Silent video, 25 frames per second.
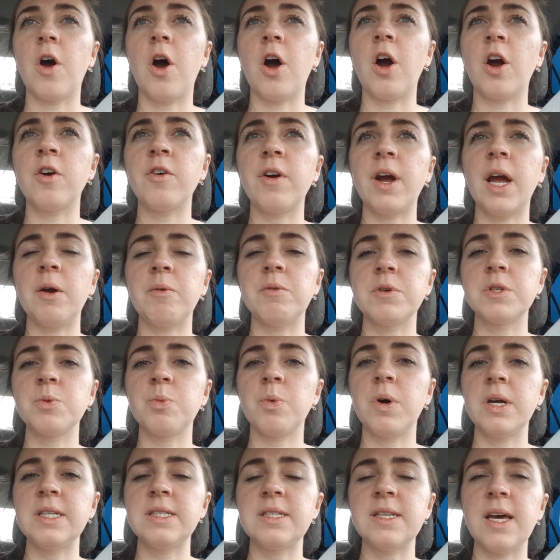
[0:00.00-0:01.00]
The heart rate was
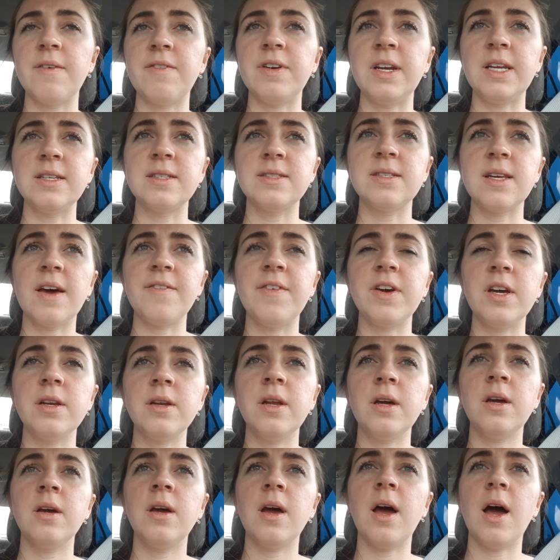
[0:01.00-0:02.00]

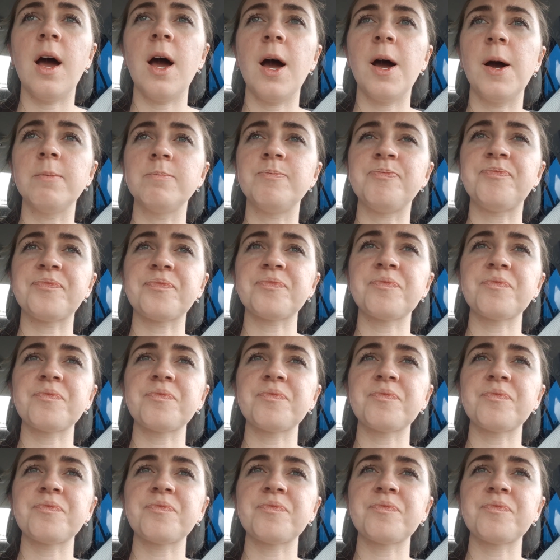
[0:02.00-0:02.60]
177.